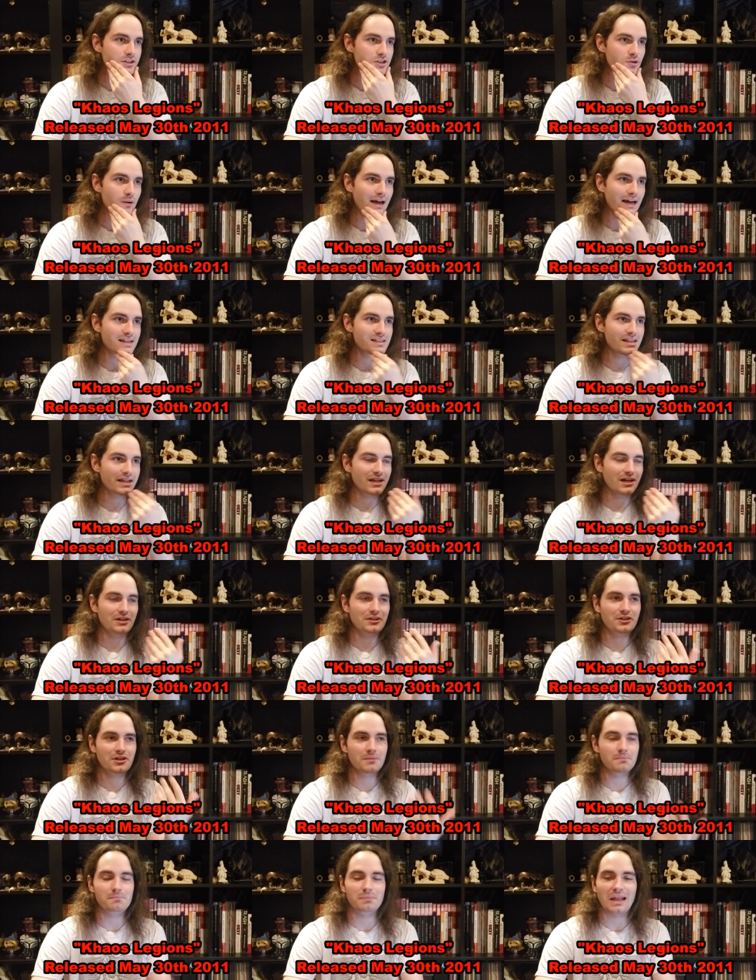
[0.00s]
Tracks like
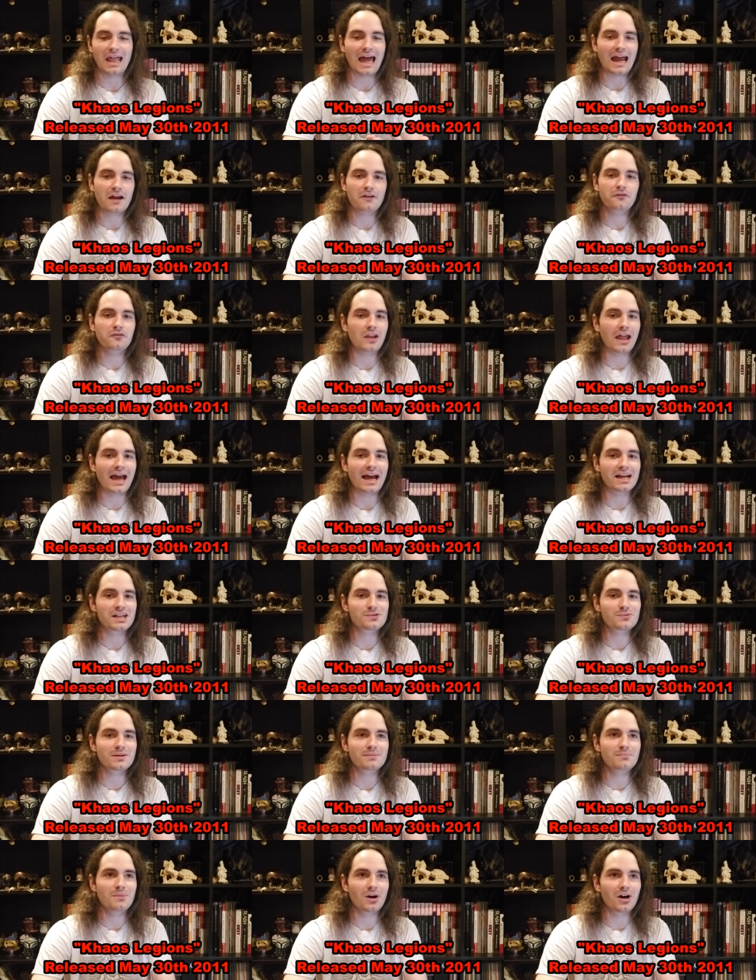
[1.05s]
Under Black Flags
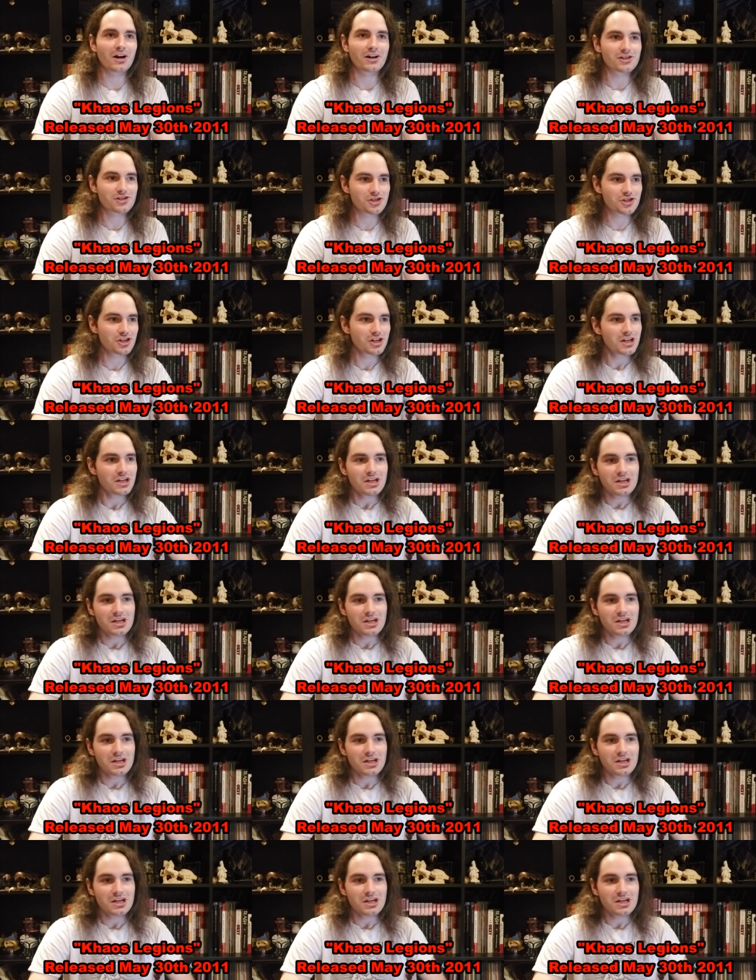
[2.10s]
We March